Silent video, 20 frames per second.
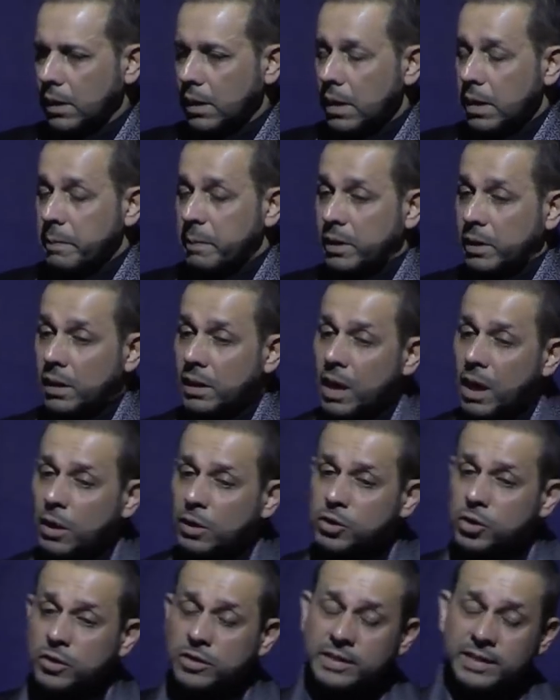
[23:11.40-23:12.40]
But Allah
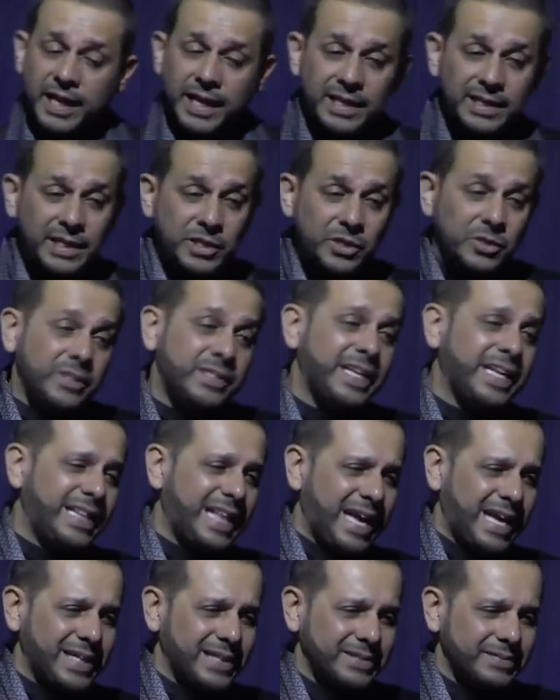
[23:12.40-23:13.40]
also said, did you see
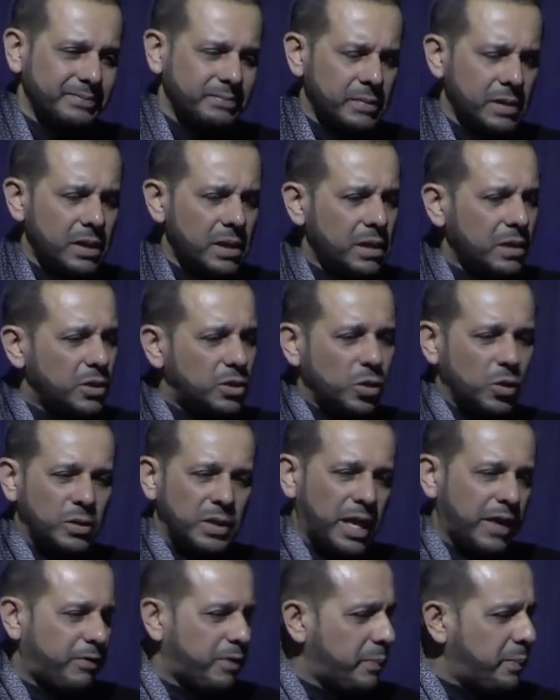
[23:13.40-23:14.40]
that? Don't
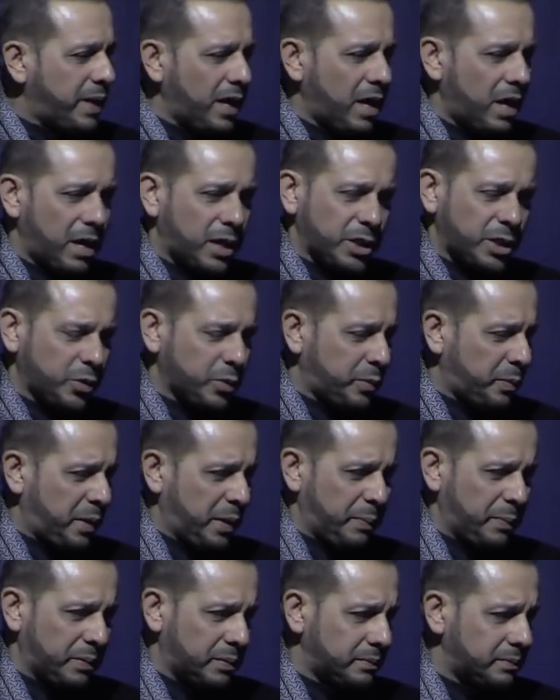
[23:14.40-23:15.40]
ever be harsh with
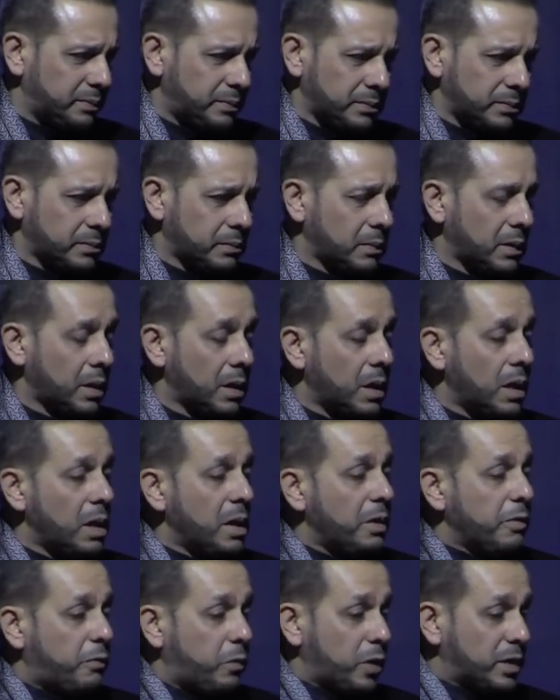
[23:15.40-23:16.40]
people.
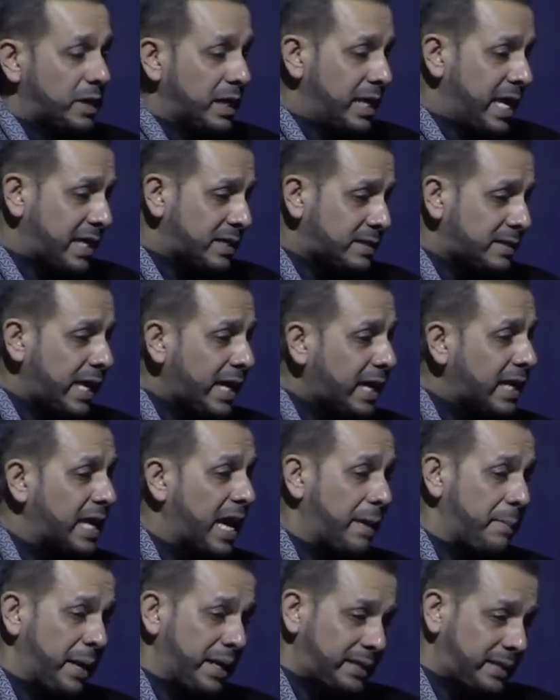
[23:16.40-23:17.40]
For the next second I
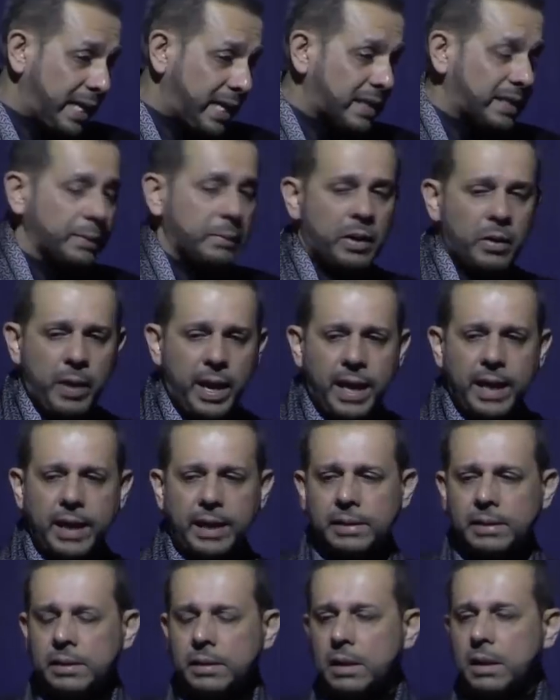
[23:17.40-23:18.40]
may take them away.
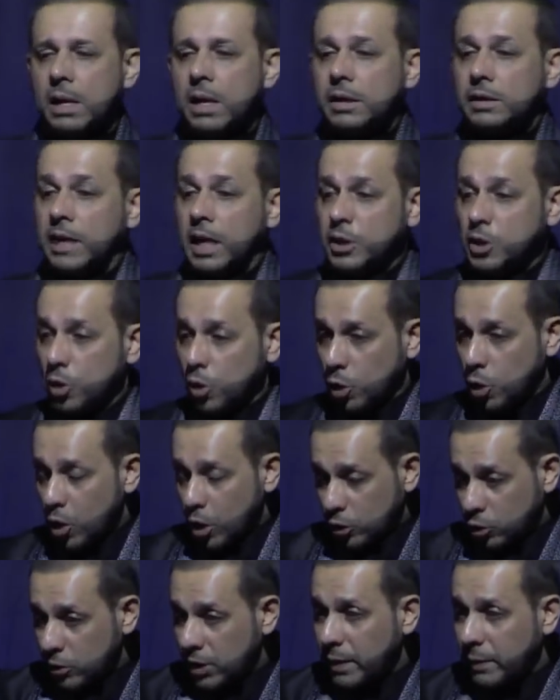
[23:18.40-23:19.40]
Then you'll go
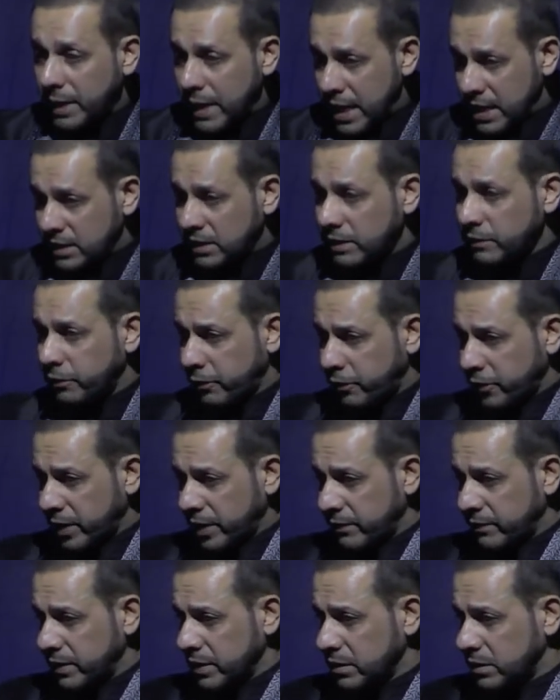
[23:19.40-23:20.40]
to them and ask them for
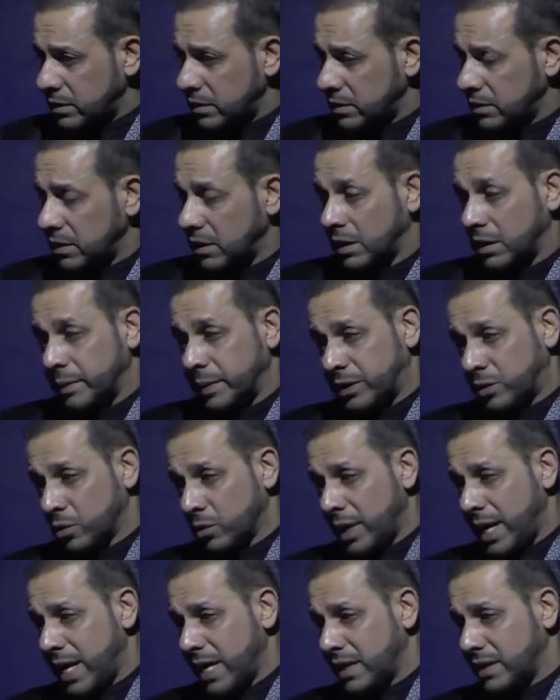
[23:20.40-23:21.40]
forgiveness. It'll be too
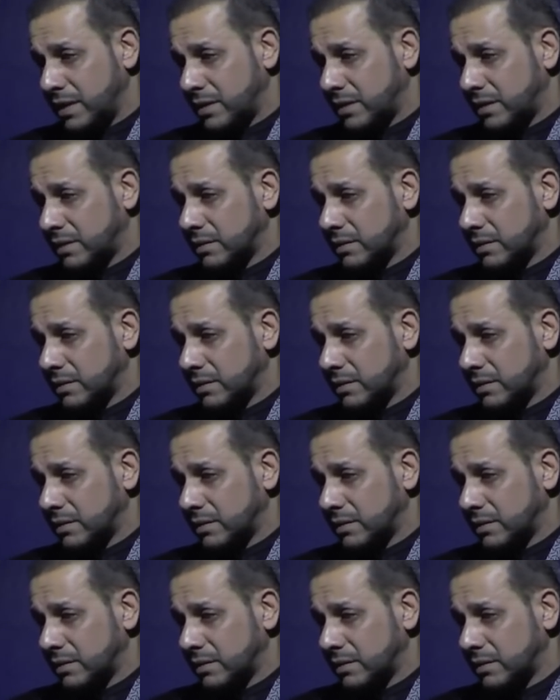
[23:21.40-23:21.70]
late.